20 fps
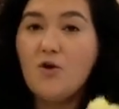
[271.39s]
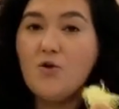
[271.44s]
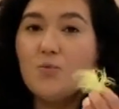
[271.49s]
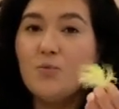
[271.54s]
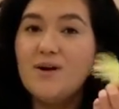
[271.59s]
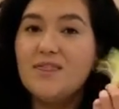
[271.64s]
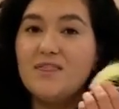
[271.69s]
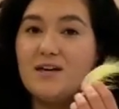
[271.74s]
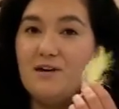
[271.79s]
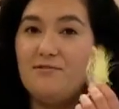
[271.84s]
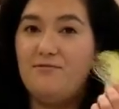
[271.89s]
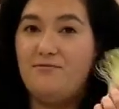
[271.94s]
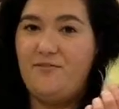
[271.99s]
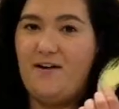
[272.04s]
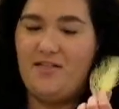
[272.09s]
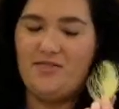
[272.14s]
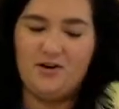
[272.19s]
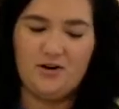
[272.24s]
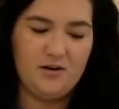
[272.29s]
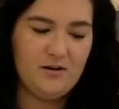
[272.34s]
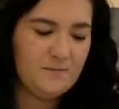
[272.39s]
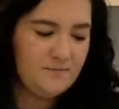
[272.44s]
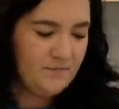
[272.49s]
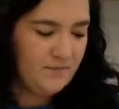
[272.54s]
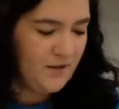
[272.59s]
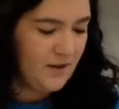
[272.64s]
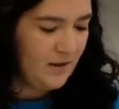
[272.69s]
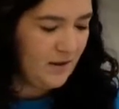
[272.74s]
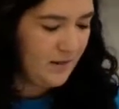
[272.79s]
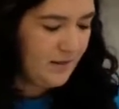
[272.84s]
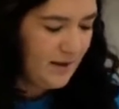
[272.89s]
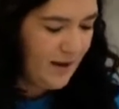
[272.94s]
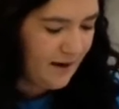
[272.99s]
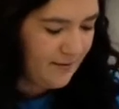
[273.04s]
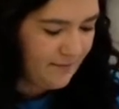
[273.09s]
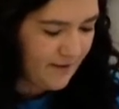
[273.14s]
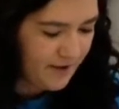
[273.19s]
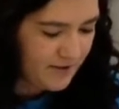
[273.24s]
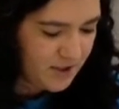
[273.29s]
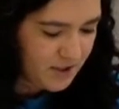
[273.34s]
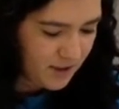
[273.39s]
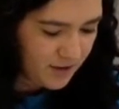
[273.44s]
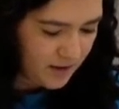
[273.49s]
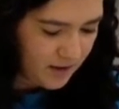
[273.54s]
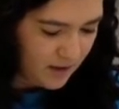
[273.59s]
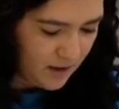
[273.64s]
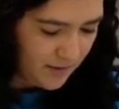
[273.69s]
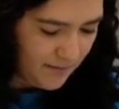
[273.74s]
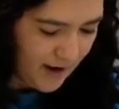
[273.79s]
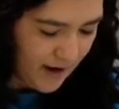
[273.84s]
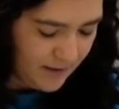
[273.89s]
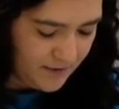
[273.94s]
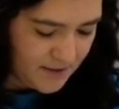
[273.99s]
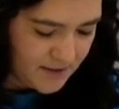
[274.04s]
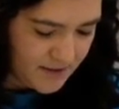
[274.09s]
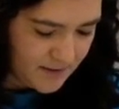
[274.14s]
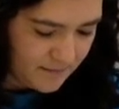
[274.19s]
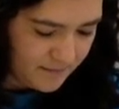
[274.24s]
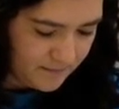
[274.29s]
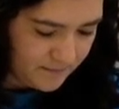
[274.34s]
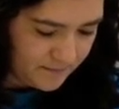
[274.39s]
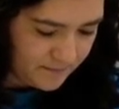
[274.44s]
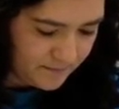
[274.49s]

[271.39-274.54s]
with a feather that I found here at the clubhouse.